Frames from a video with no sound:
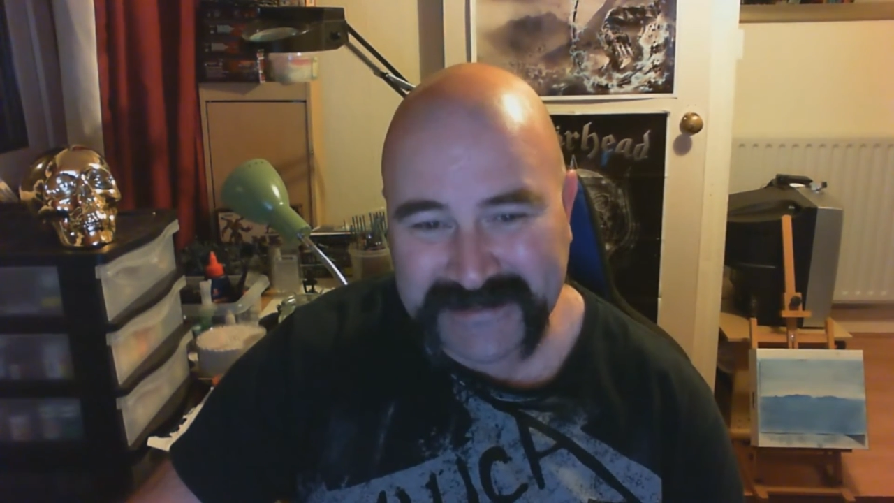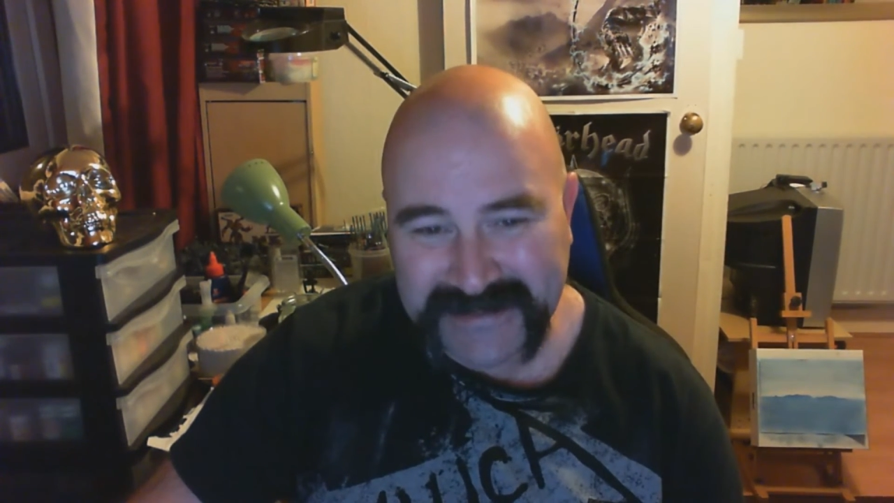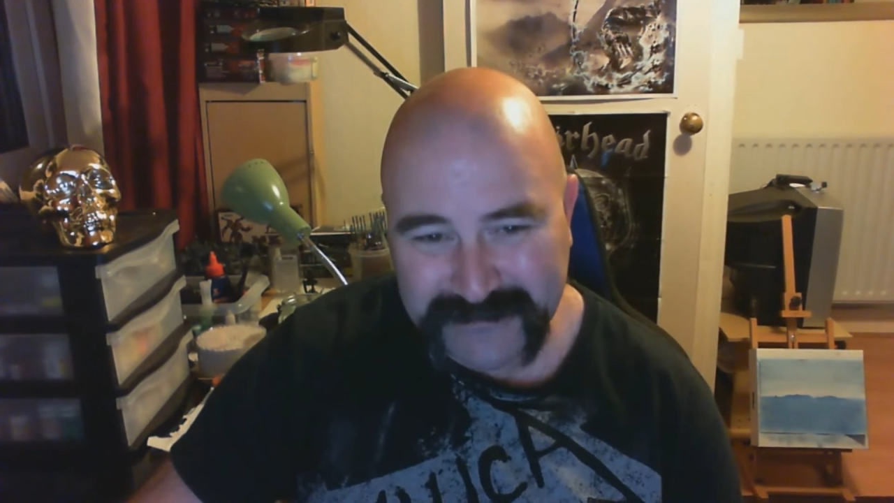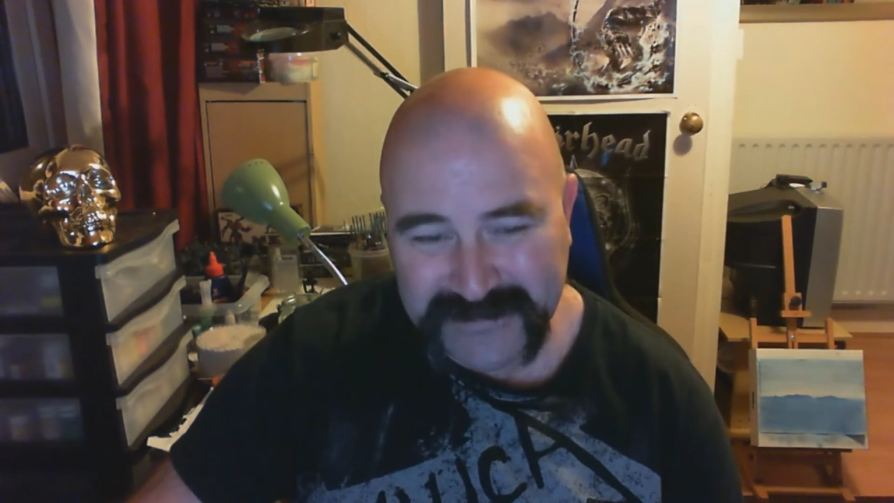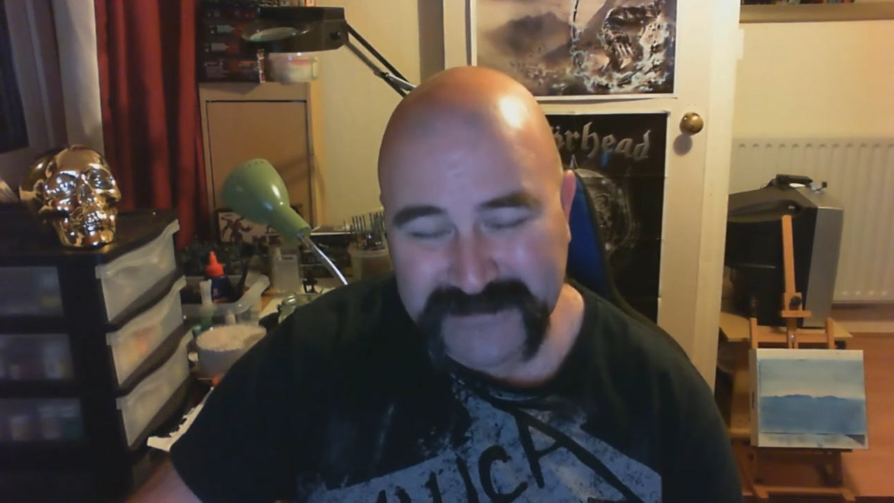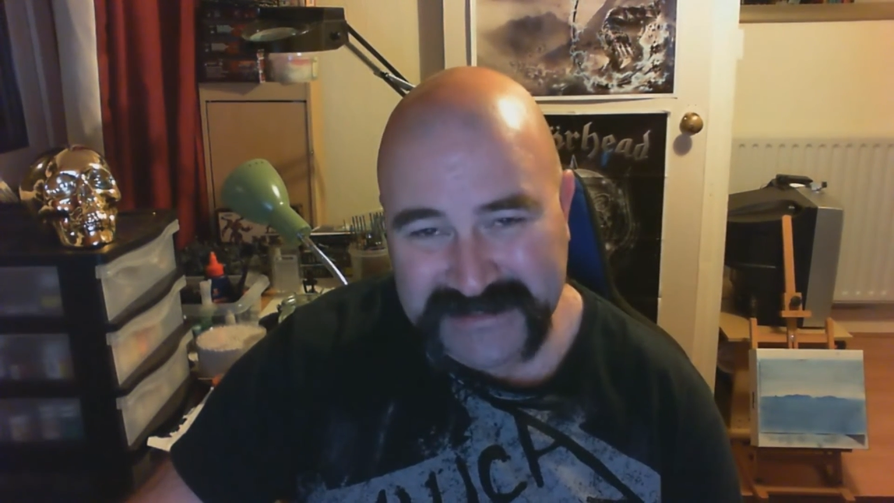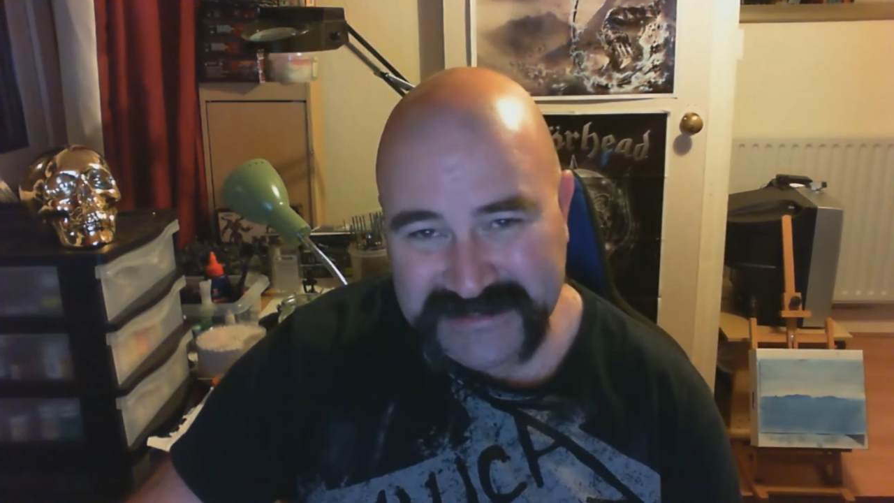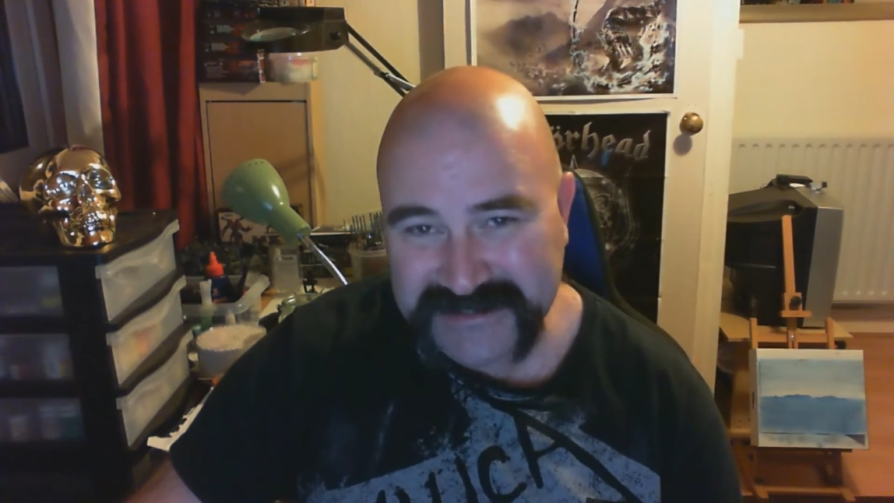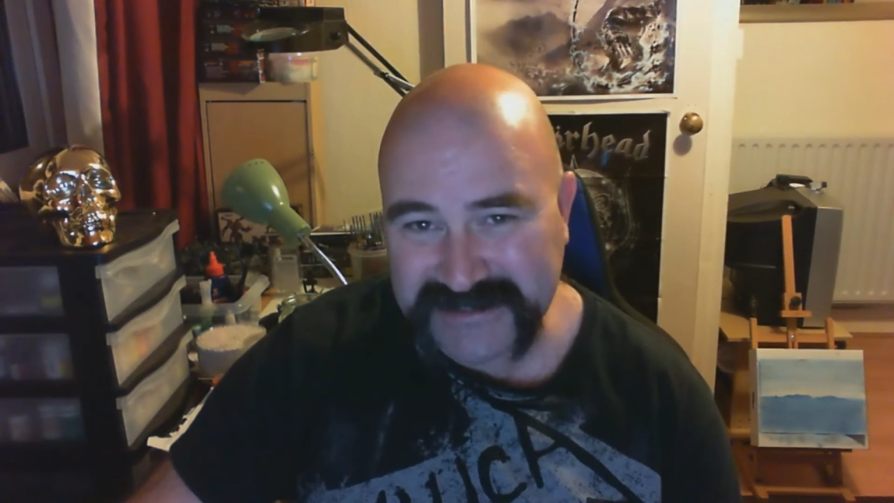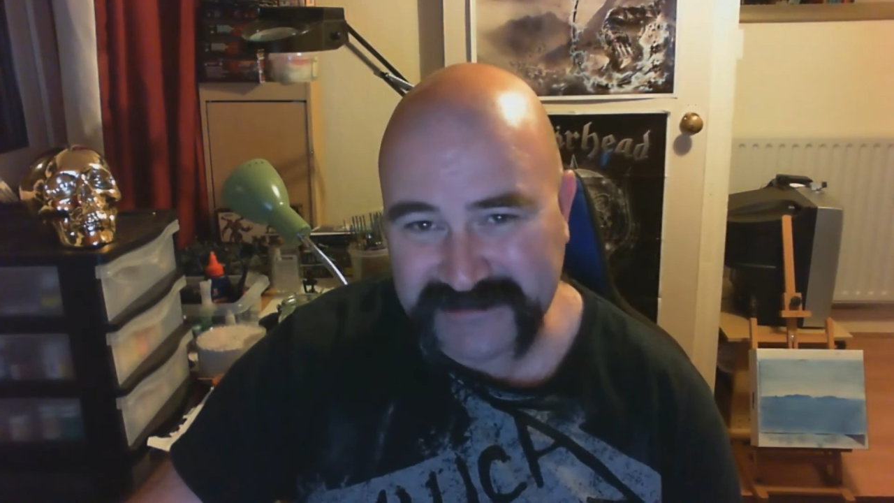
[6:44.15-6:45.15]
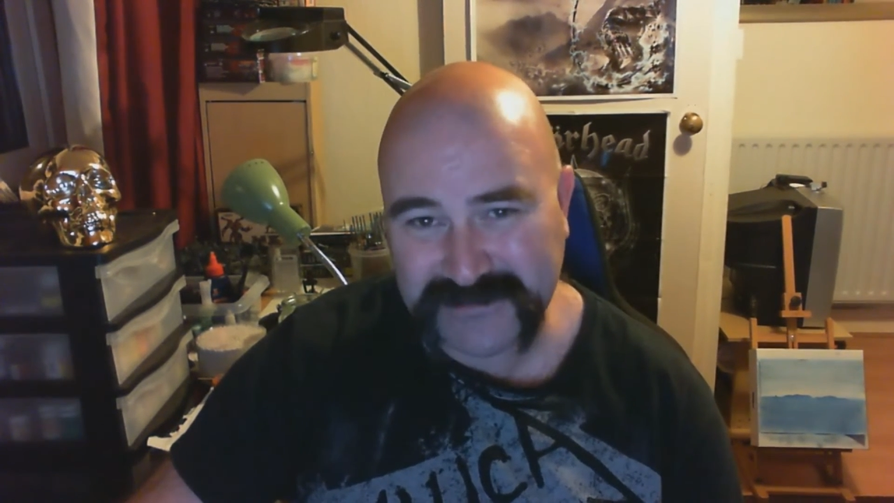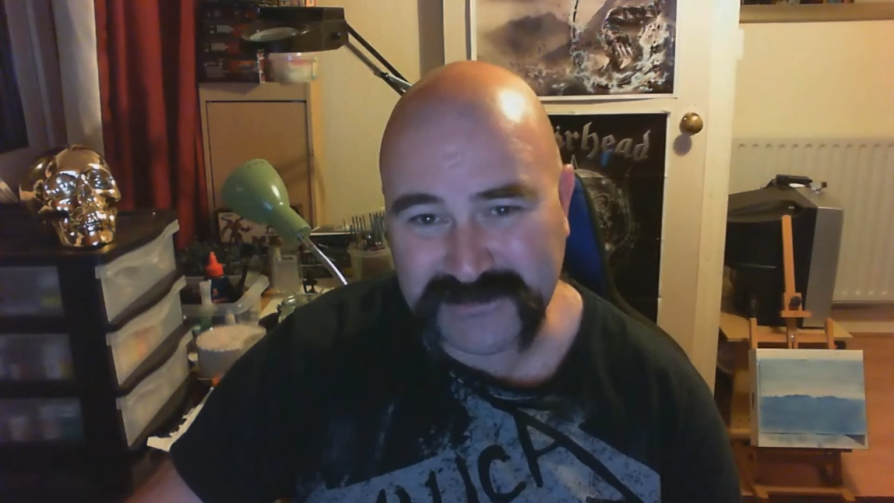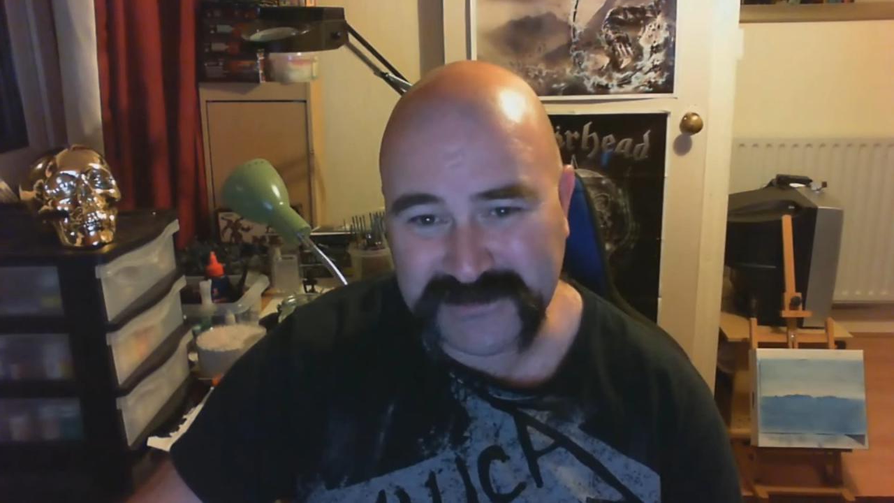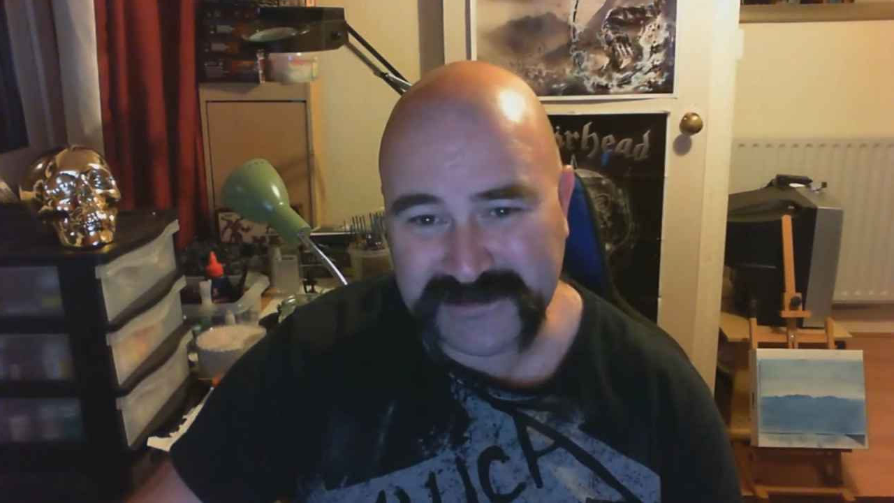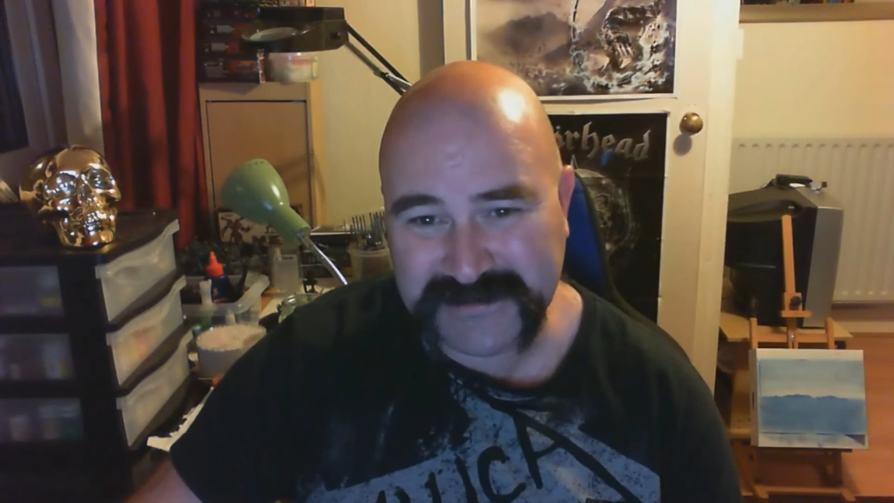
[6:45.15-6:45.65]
Keep the message simple.